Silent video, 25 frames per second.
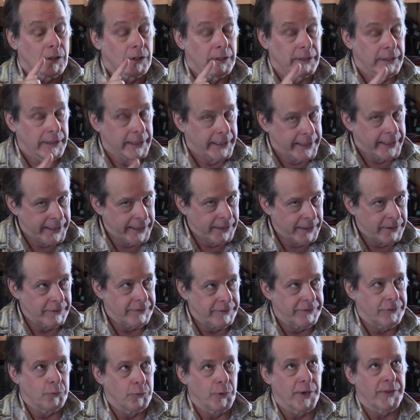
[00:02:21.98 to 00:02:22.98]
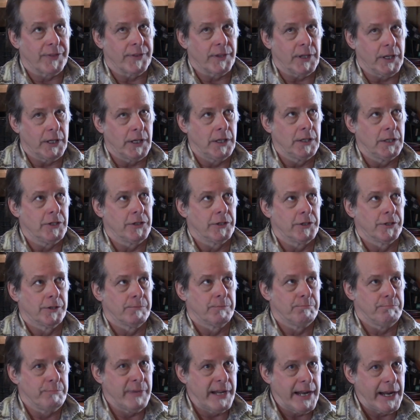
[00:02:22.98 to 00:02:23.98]
Live within your
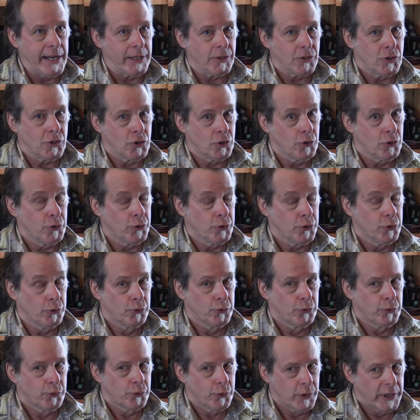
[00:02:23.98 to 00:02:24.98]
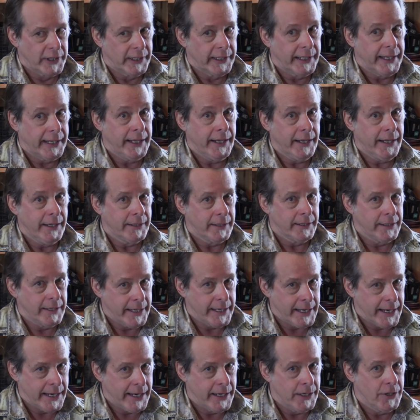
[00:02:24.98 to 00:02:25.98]
means. Do you really
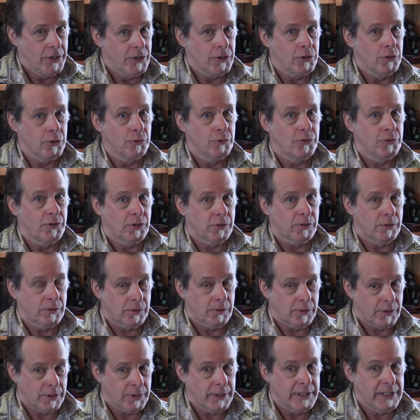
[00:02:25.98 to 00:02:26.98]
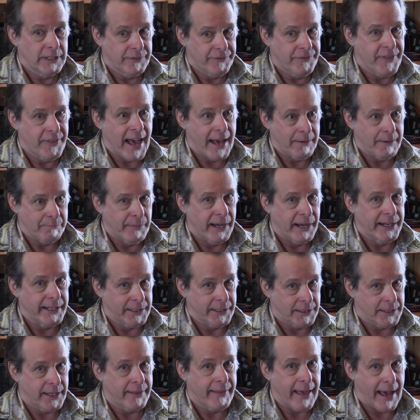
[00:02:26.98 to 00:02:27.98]
need to give that
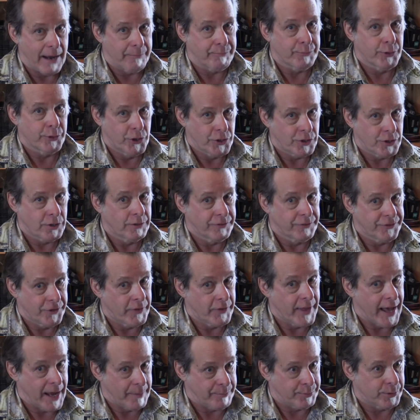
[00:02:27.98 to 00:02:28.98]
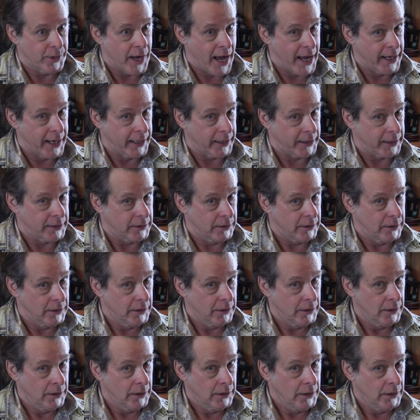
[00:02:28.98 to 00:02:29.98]
money to that person for that product?
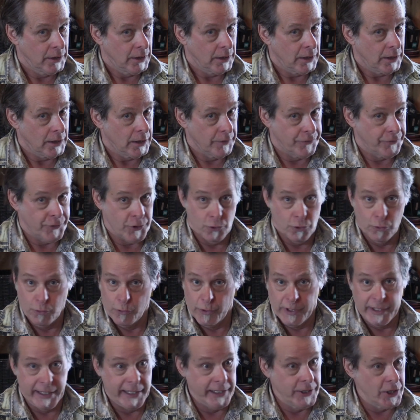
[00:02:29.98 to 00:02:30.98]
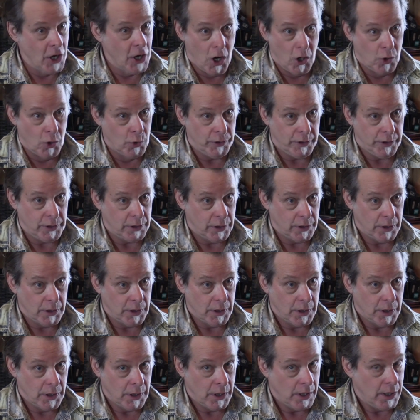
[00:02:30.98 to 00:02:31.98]
If you really don't,
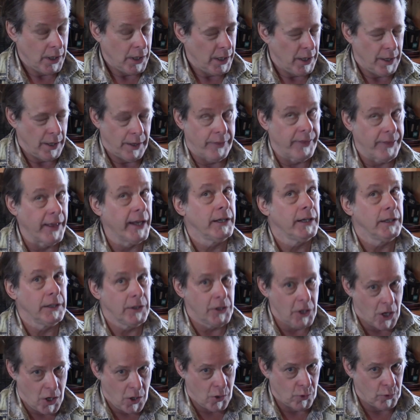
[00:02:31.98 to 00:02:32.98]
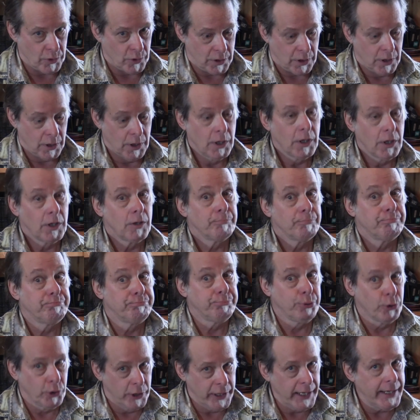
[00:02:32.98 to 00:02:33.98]
then don't.
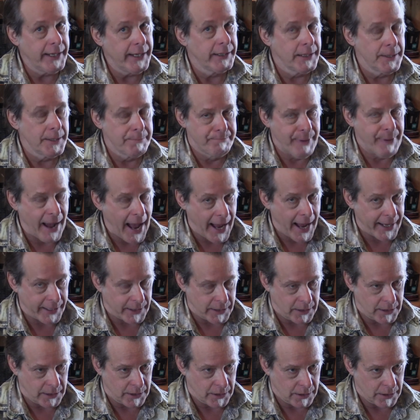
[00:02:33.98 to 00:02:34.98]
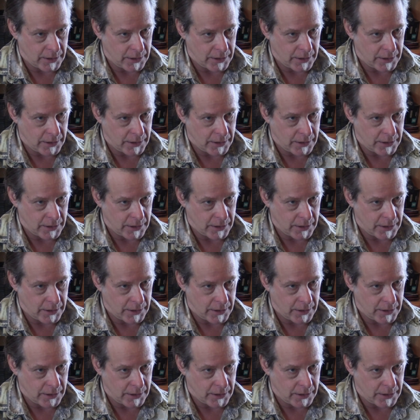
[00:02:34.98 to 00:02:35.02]
Put it in the bank.